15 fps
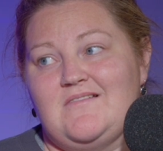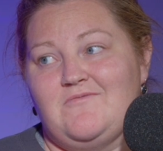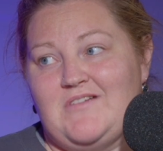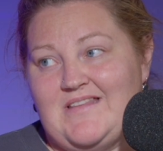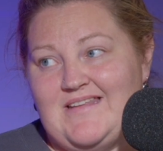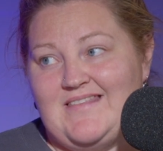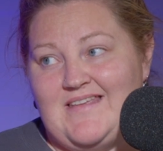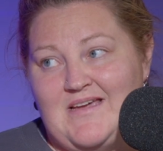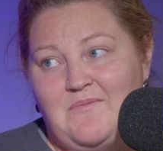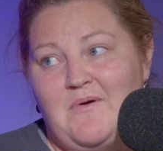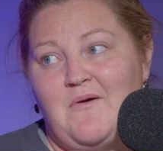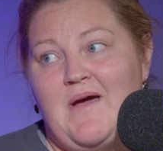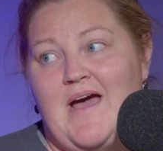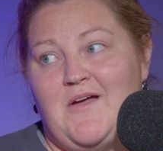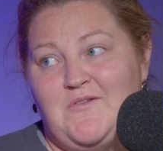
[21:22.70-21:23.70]
really think
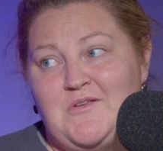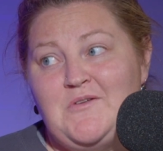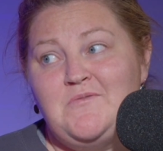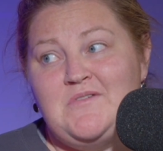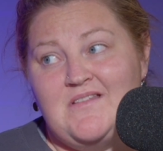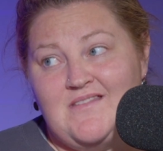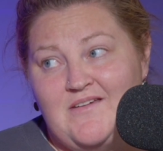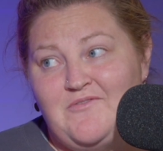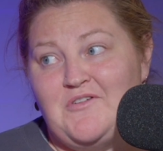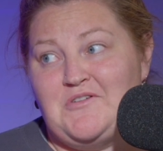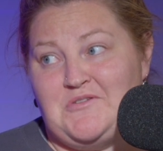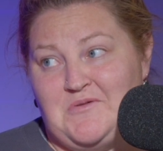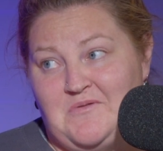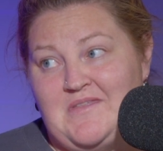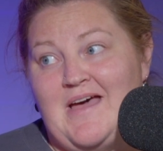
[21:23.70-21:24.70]
about how do you deliver
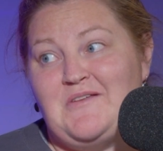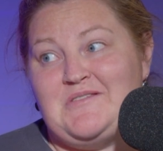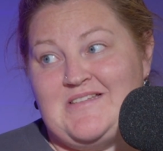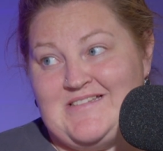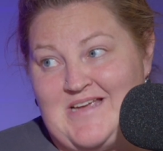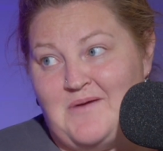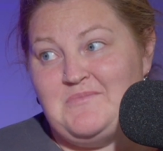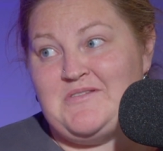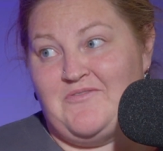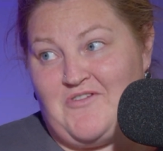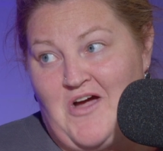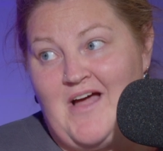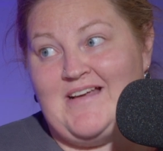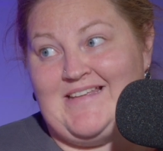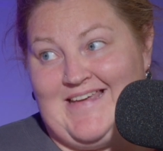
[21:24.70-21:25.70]
2000 tubs of
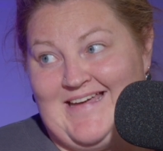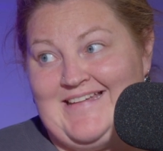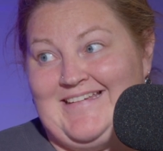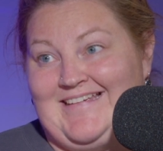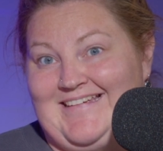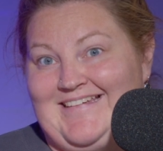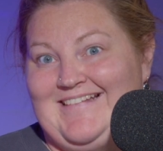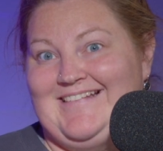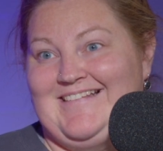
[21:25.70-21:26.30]
cotton candy